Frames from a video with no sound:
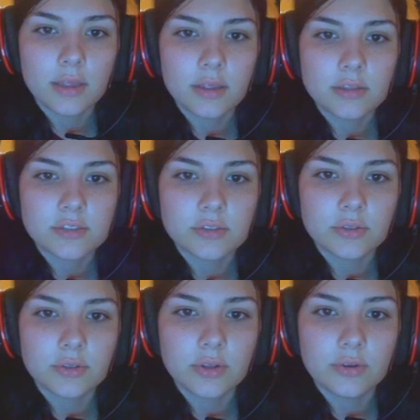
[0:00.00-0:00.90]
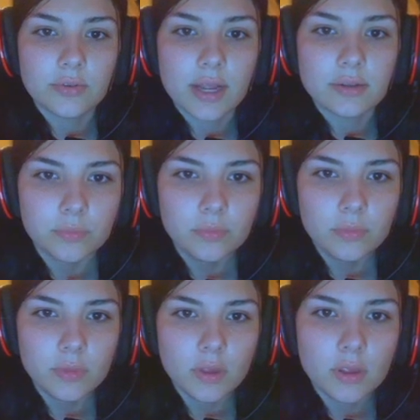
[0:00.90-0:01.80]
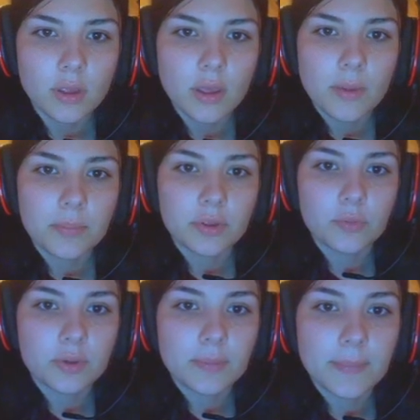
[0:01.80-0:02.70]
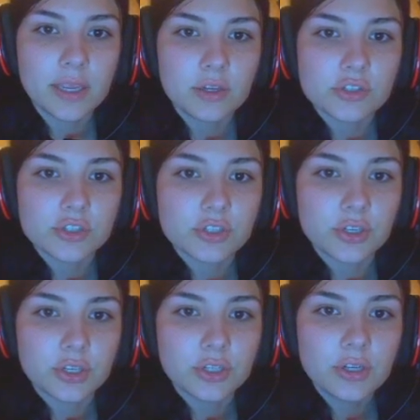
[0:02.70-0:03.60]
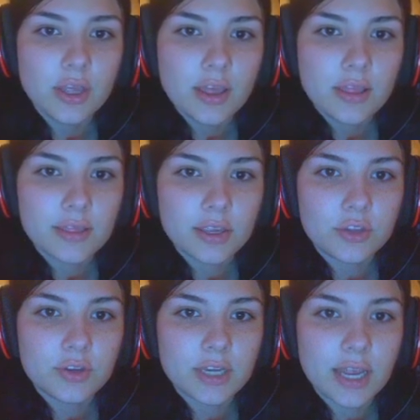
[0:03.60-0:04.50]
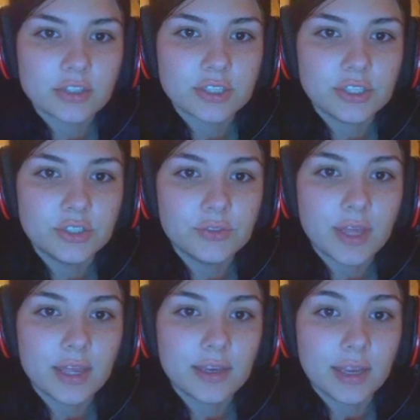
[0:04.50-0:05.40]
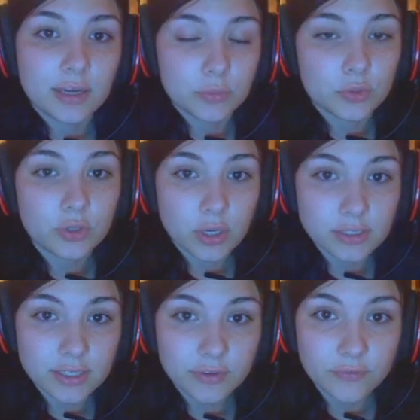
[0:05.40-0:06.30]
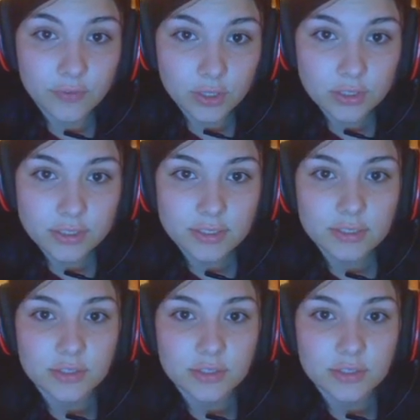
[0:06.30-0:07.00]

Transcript: and circle around. But you want to make sure that you can actually do that in Animal Crossing first.